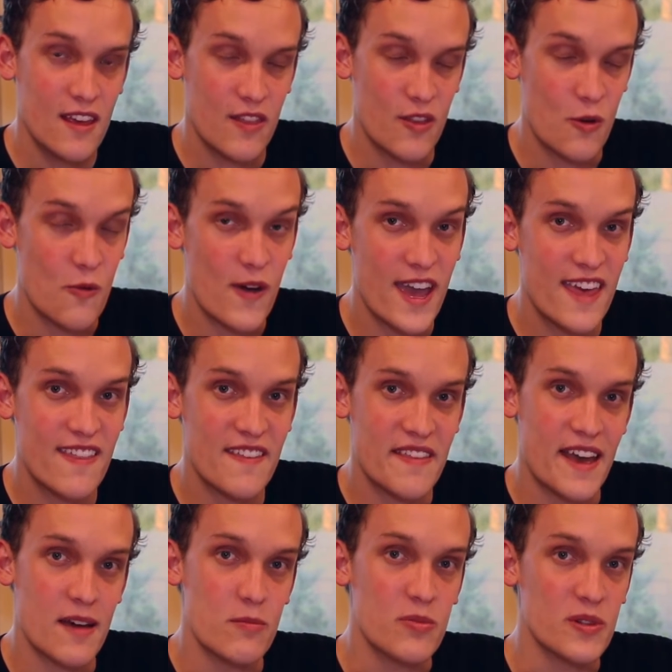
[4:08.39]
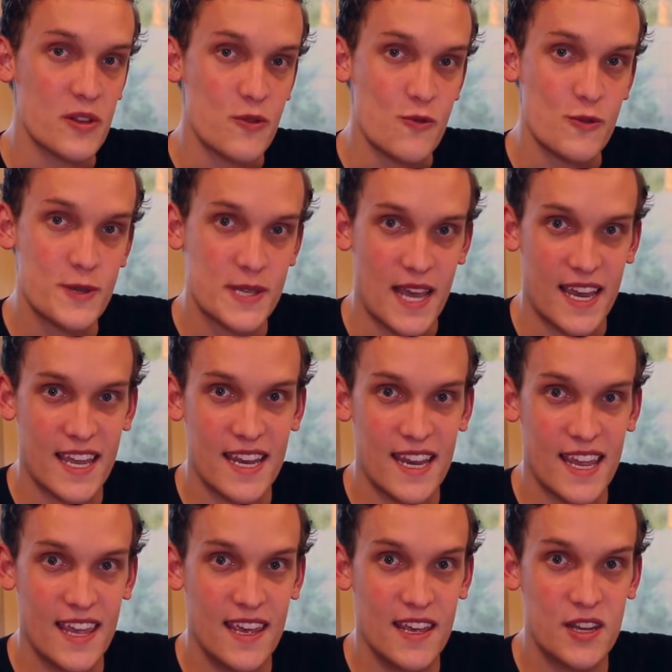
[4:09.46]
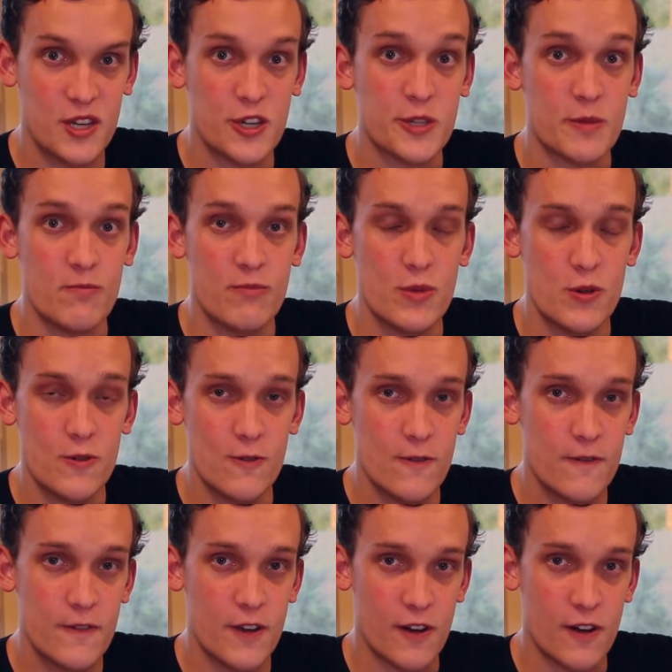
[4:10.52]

The way that that blue second hand just moved